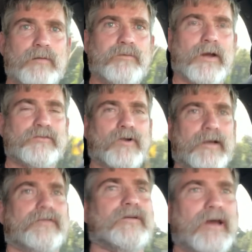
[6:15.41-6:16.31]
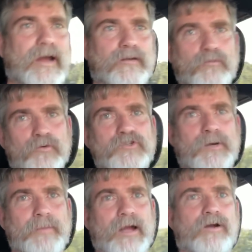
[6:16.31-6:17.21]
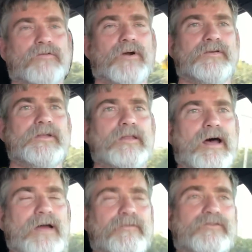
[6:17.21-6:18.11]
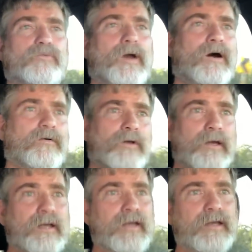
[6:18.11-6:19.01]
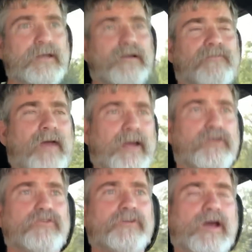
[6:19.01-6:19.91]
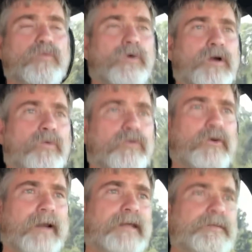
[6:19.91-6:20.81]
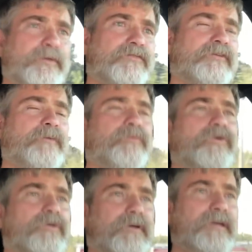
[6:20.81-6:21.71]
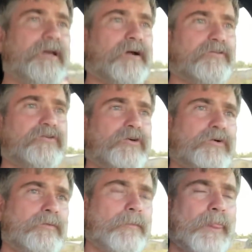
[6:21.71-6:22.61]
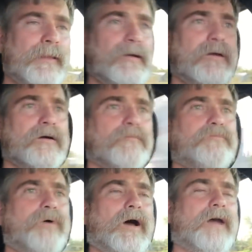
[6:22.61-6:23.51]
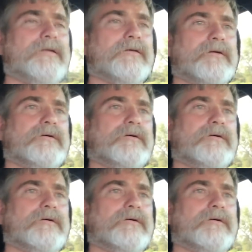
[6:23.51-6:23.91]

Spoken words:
Probably starting tonight, we'll jump back over on DLive as well. Here at Fact News Network, we'll try to keep it simple here too. But